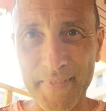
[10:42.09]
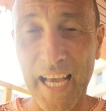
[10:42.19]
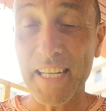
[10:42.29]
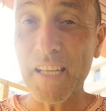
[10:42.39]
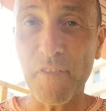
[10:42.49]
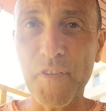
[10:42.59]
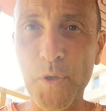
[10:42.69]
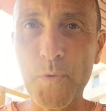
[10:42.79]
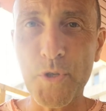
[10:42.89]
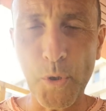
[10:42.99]
And if
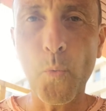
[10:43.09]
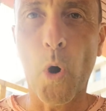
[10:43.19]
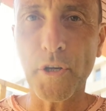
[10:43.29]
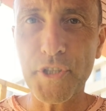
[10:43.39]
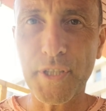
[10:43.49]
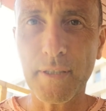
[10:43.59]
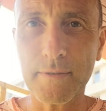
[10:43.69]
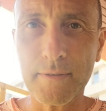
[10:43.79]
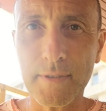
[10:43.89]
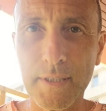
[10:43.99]
you do watch
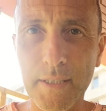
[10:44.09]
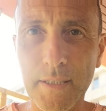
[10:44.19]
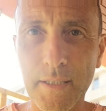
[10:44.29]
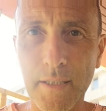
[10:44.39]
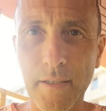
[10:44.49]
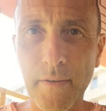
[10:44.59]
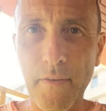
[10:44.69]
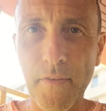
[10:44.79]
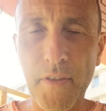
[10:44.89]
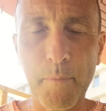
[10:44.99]

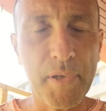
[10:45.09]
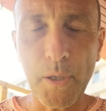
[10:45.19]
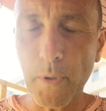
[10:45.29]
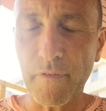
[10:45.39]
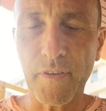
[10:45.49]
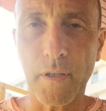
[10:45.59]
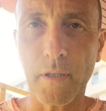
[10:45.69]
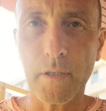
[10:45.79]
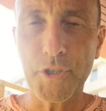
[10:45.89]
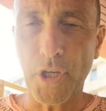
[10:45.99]
the beautiful
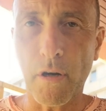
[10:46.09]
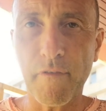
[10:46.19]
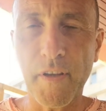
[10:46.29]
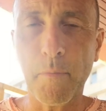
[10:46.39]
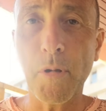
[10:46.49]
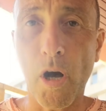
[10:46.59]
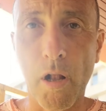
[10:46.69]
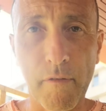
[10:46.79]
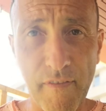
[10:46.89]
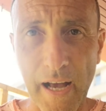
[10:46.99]
short film
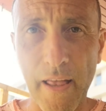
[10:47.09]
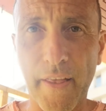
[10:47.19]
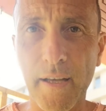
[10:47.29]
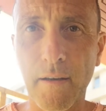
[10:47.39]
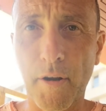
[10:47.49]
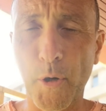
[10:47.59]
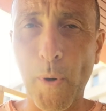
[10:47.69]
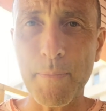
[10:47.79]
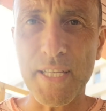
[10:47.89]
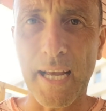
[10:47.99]
called Father on her
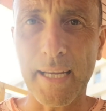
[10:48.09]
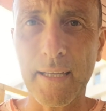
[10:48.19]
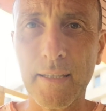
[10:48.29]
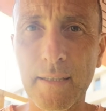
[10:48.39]
website,